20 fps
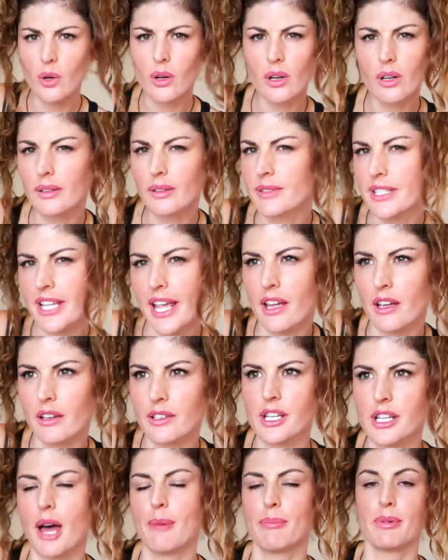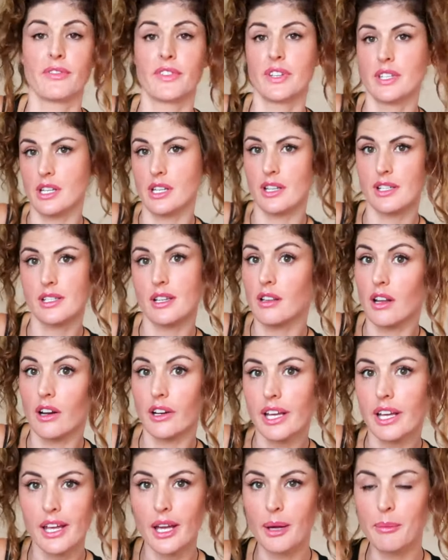or say on top of a
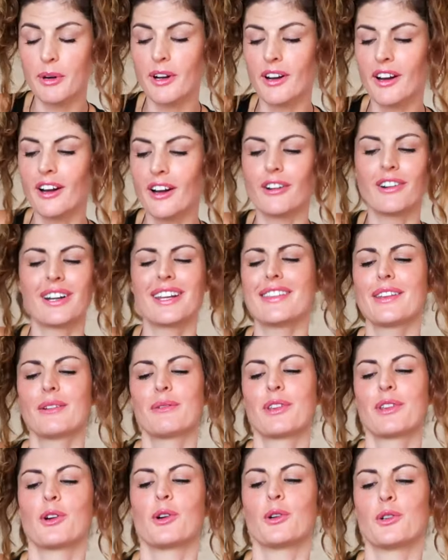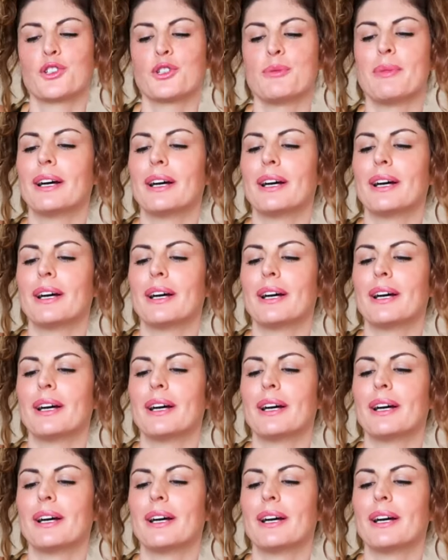DSLR camera or anything with a cold shoe